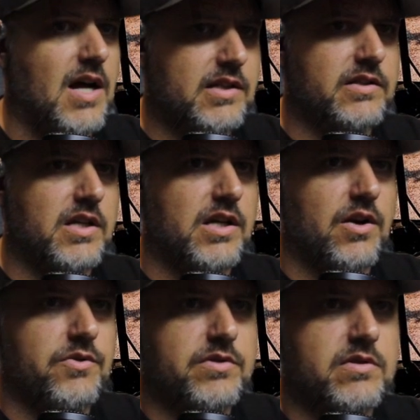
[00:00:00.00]
It's not the
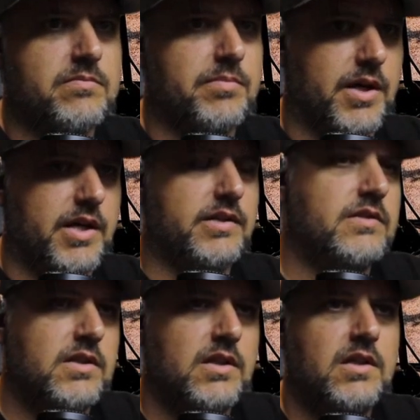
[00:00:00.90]
Dios,
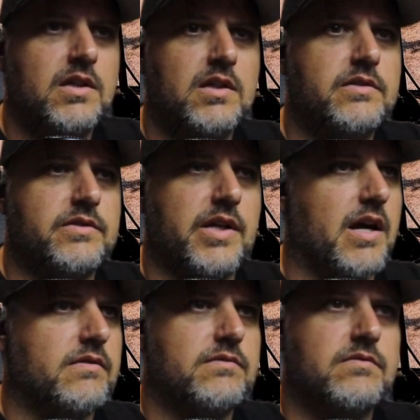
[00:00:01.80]
but
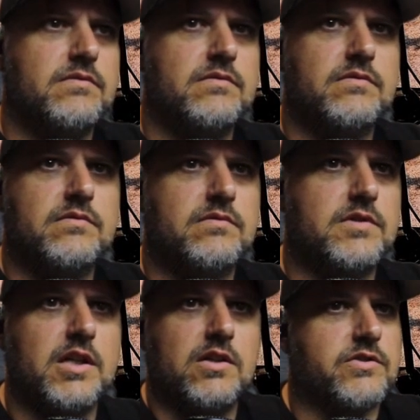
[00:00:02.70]
yeah.
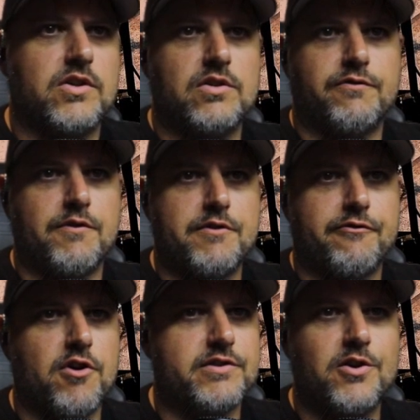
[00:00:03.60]
It looks good
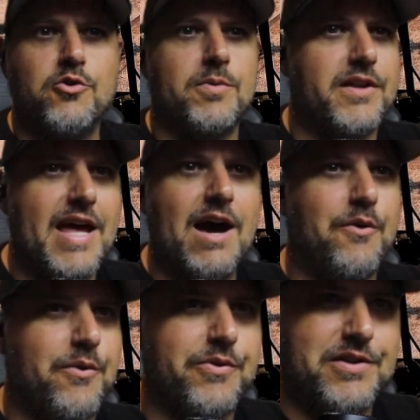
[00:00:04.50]
from the front too, but
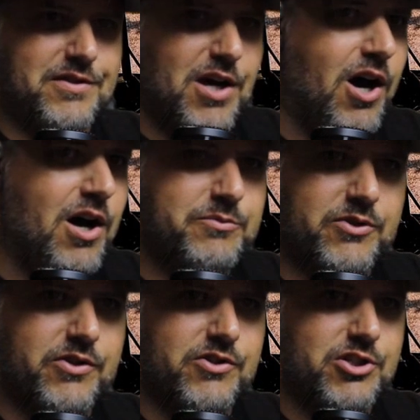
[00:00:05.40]
now these
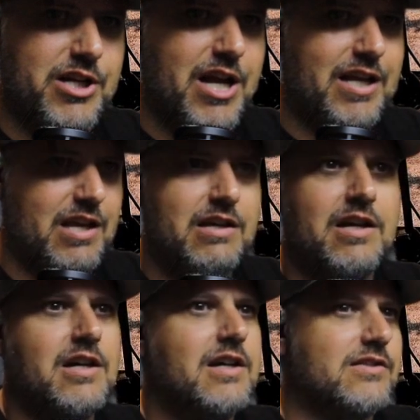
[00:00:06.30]
toms look
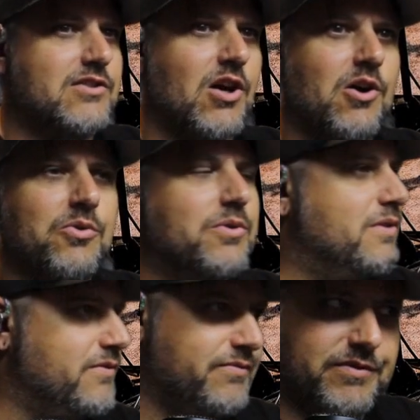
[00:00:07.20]
janky.
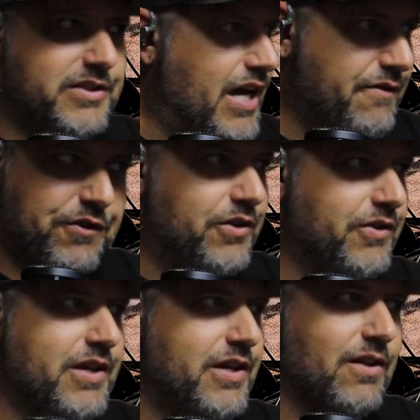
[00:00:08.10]
So
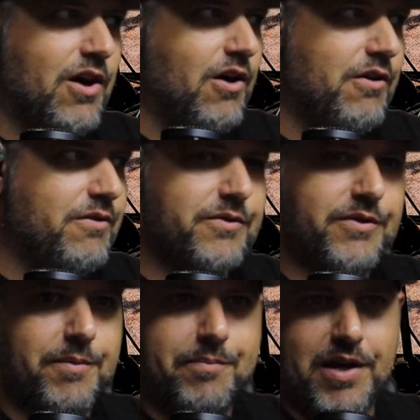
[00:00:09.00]
definitely
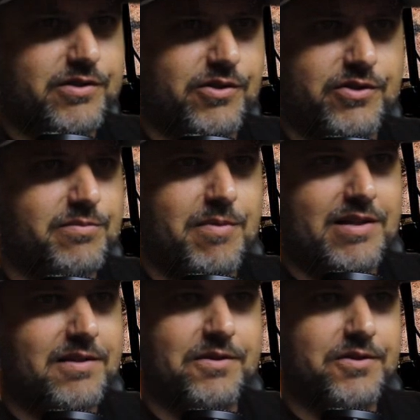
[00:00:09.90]
the picture
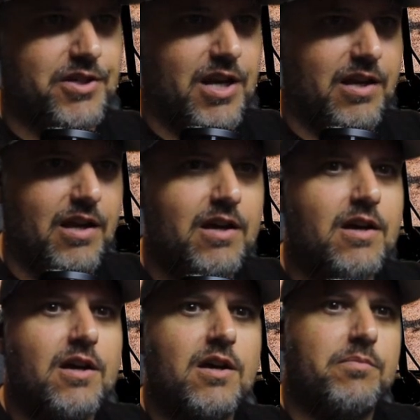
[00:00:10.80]
just makes it look
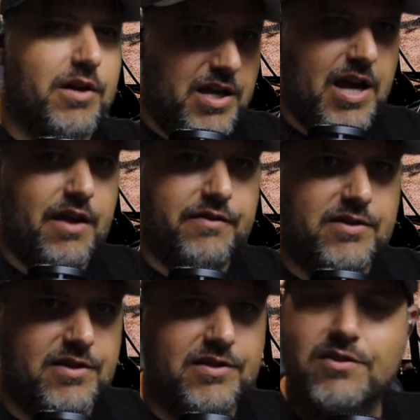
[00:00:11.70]
janky. But
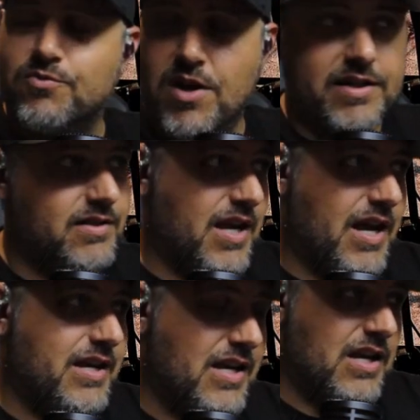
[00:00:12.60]
yes, this is why I
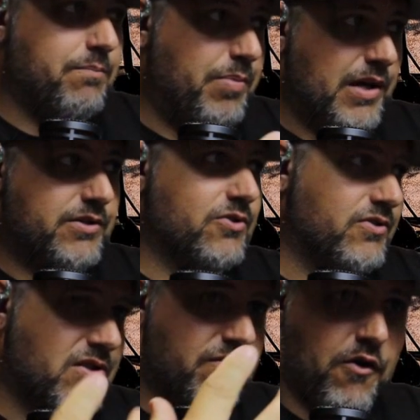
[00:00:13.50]
say I need
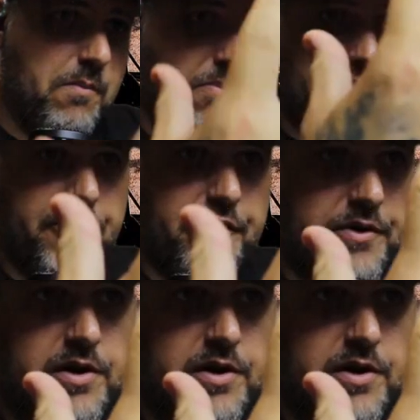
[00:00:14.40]
pictures from